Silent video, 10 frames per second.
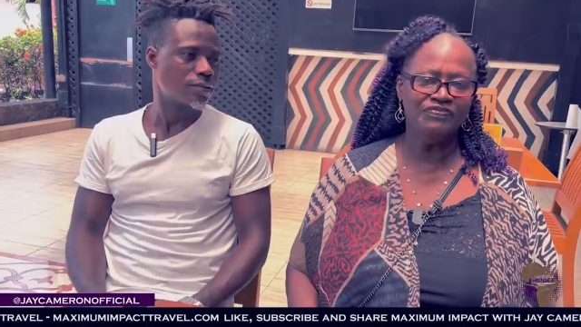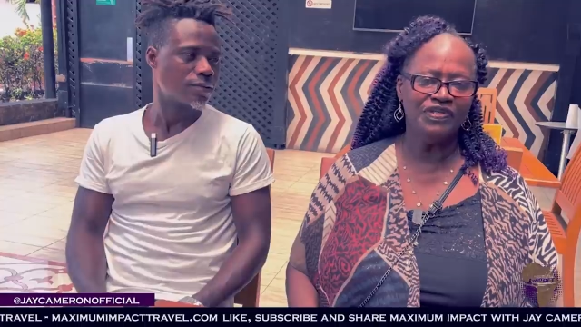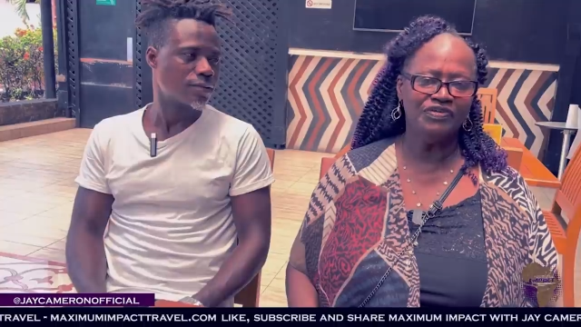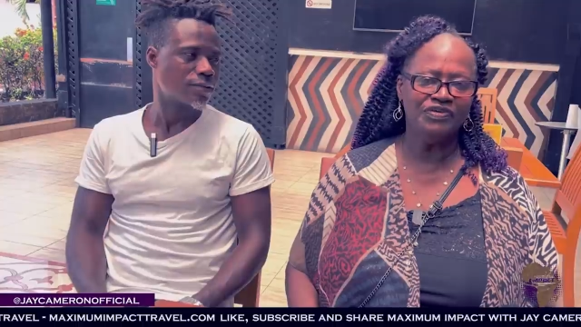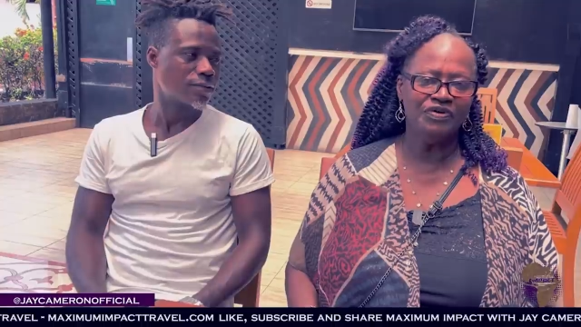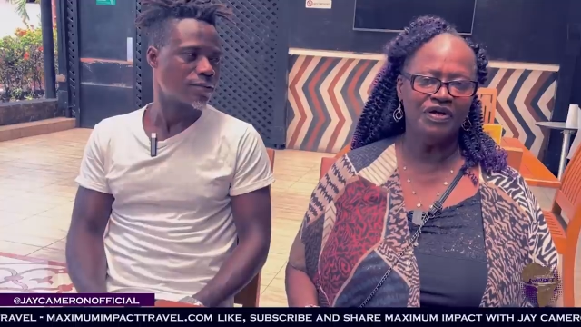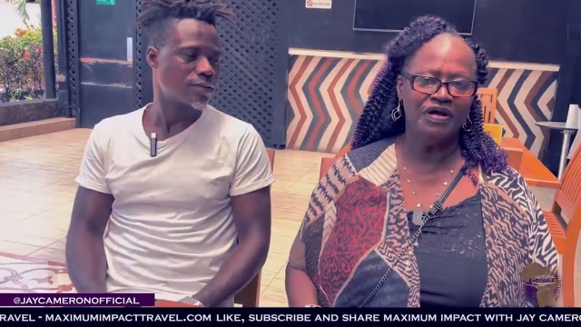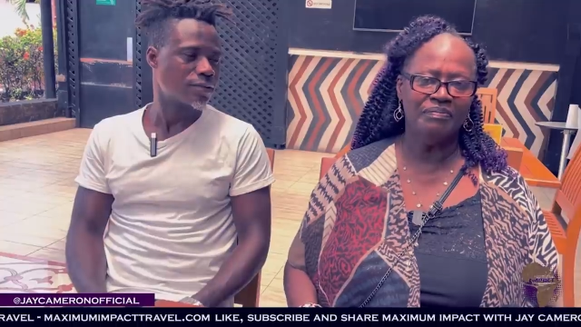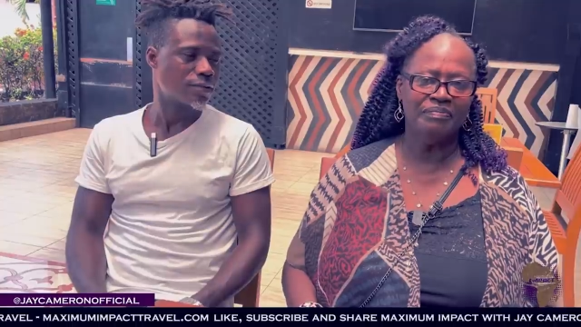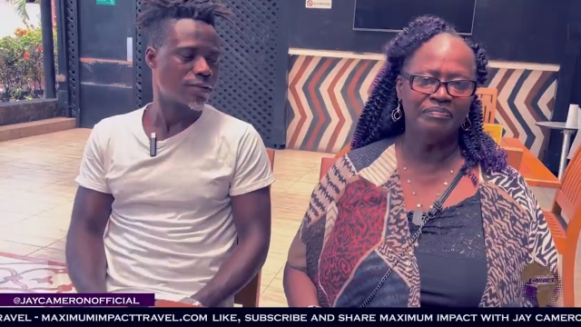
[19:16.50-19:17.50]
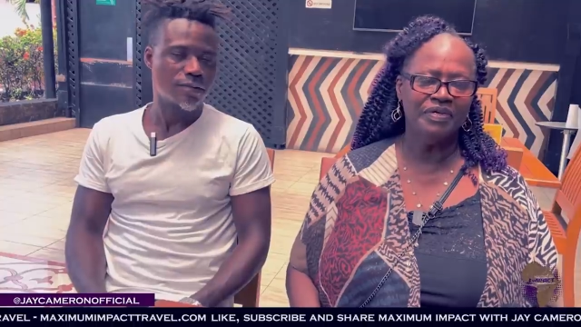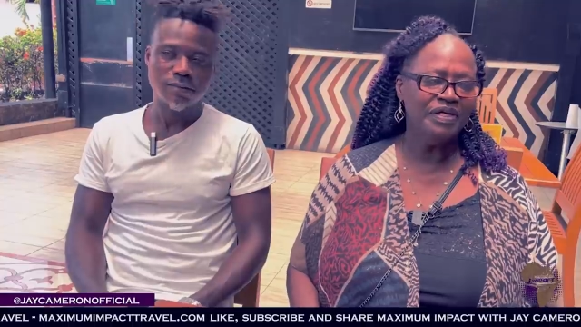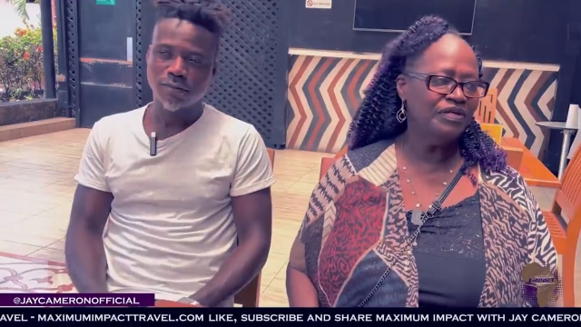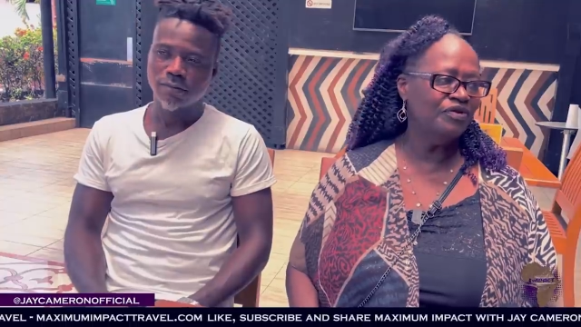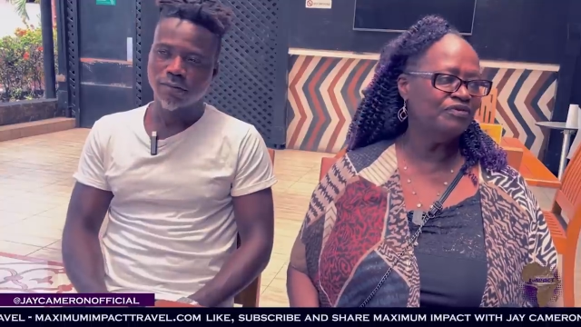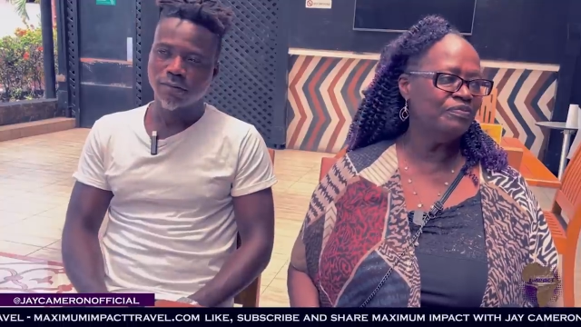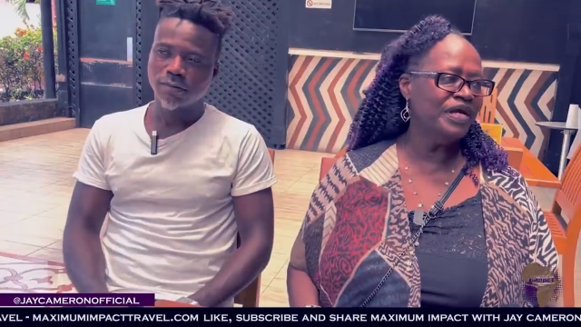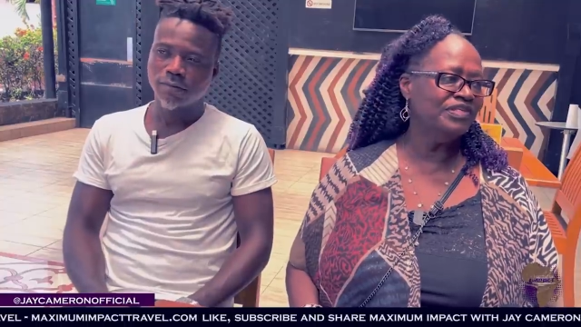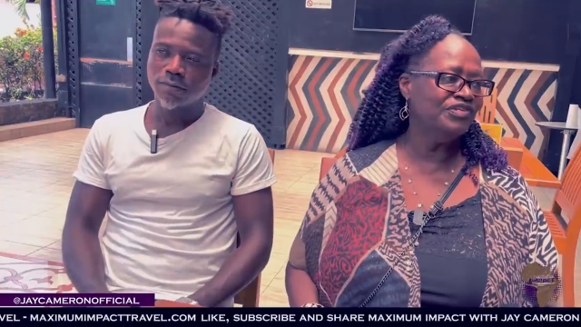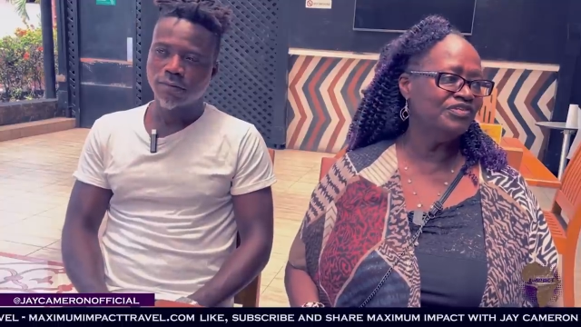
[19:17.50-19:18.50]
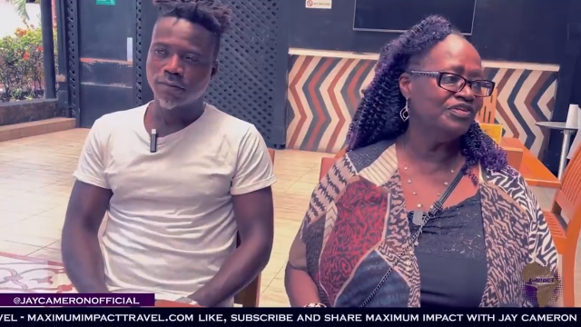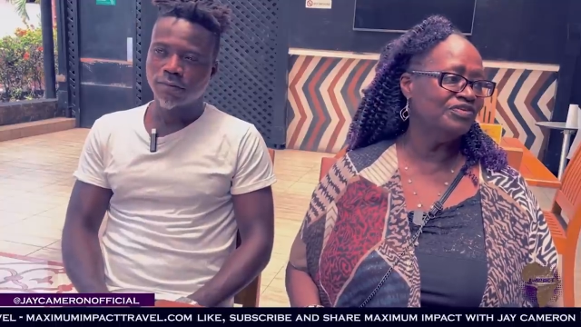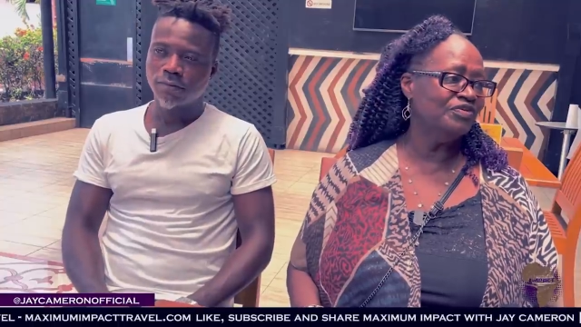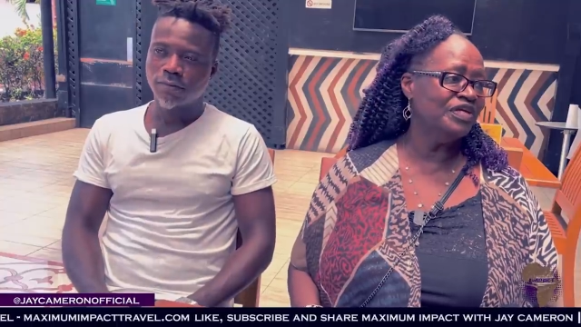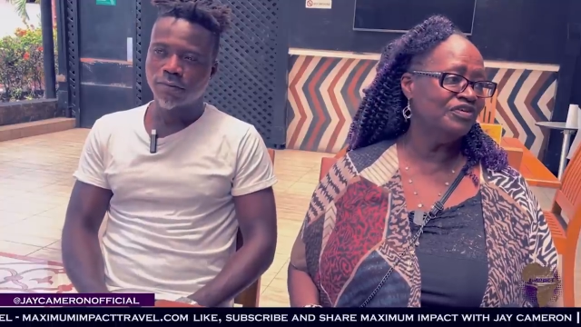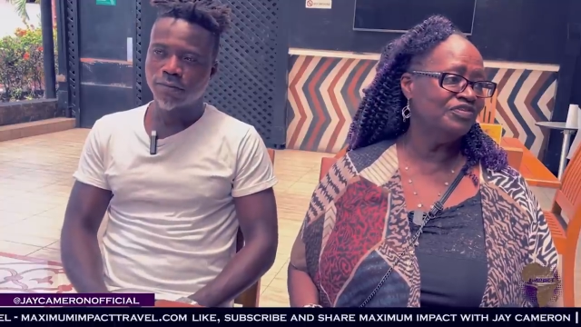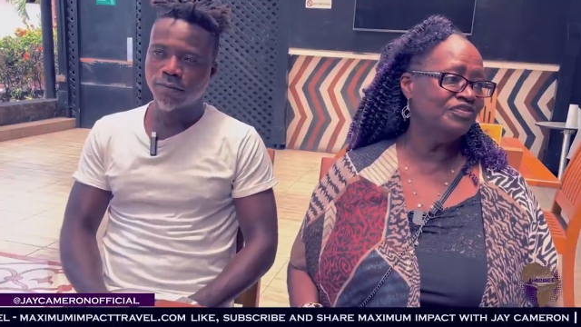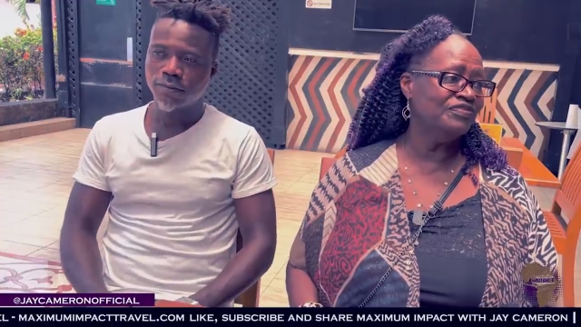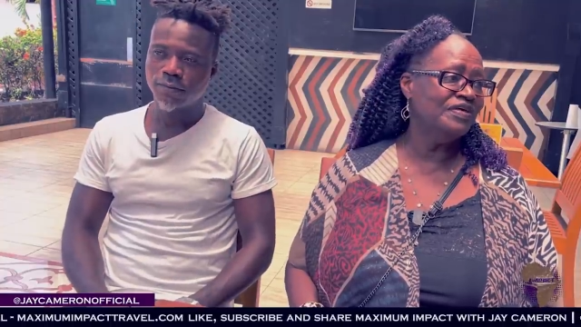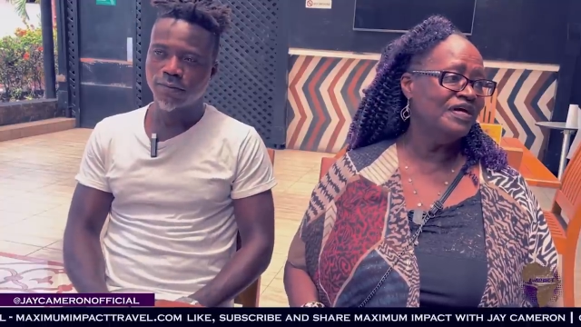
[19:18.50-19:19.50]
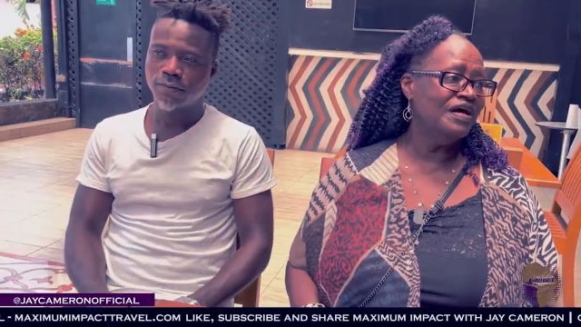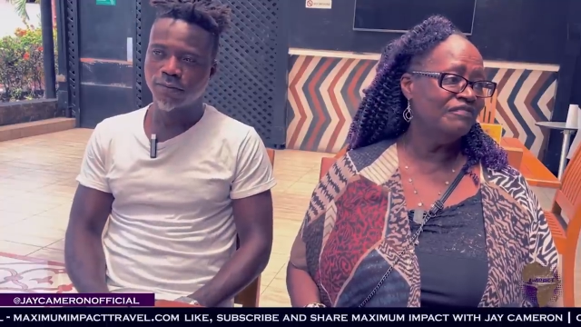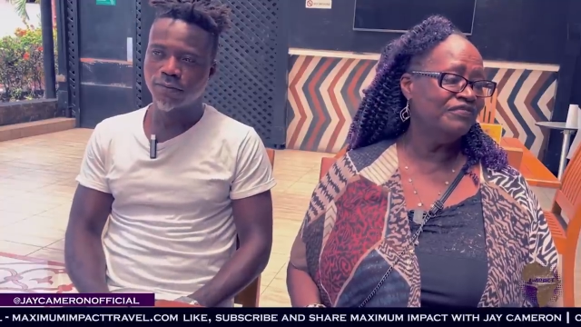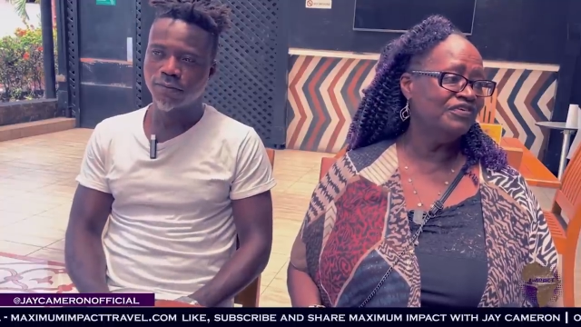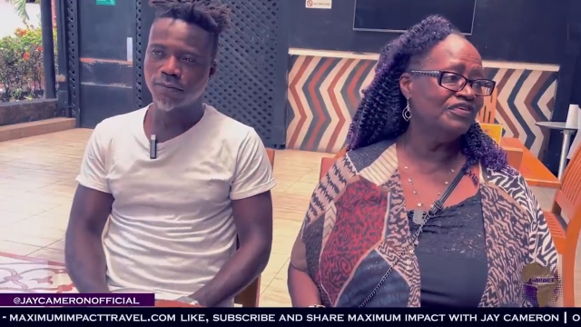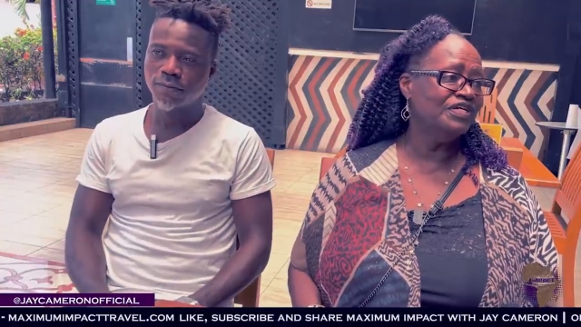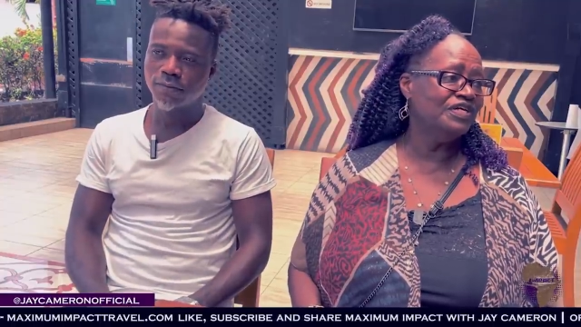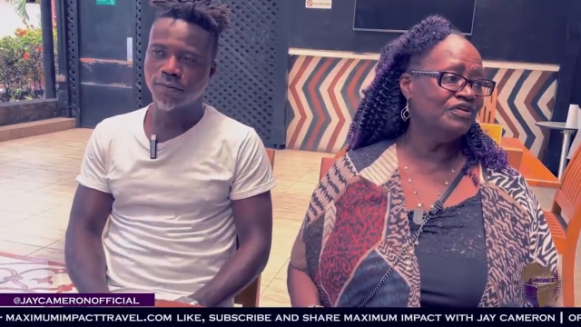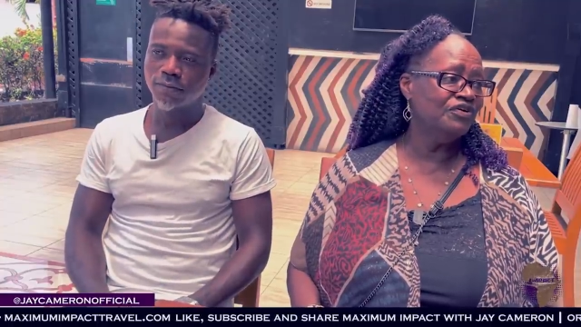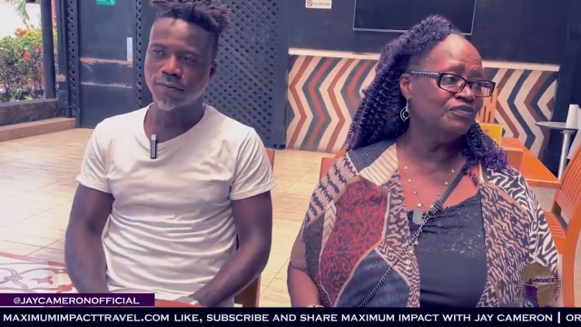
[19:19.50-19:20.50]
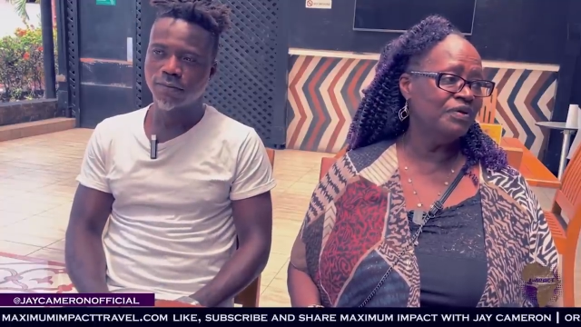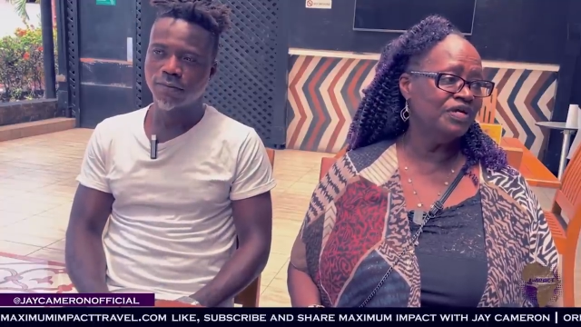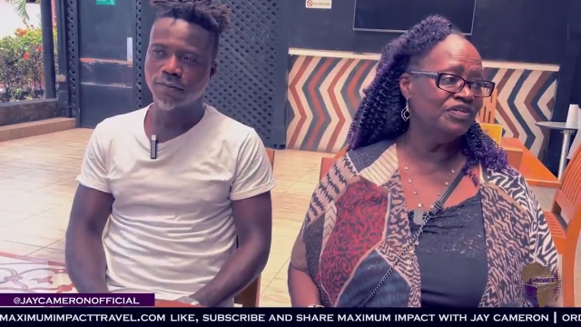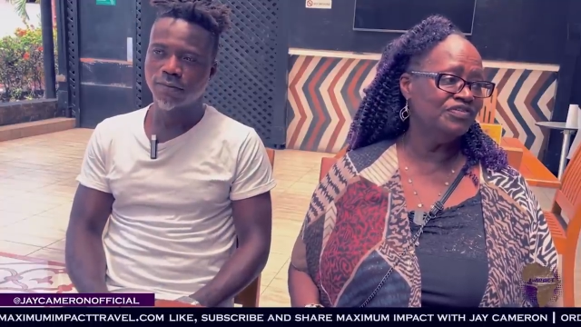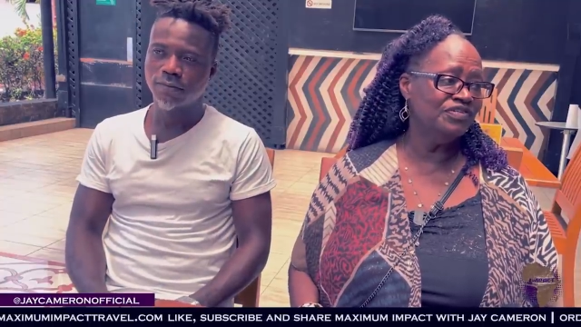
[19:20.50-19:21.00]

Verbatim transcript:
Speaker 1: finished her um, nurse practitioner, so now she's officially a nurse practitioner.